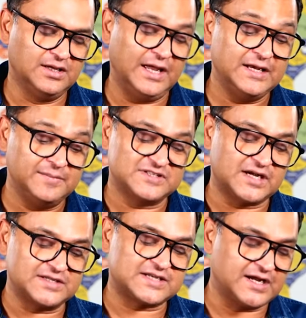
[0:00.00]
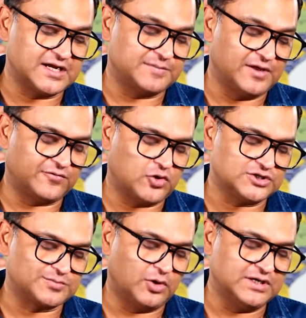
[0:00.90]
Any misunderstanding it may have
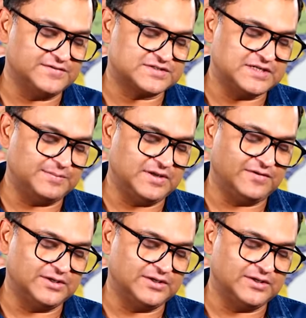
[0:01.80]
caused, Maldives deeply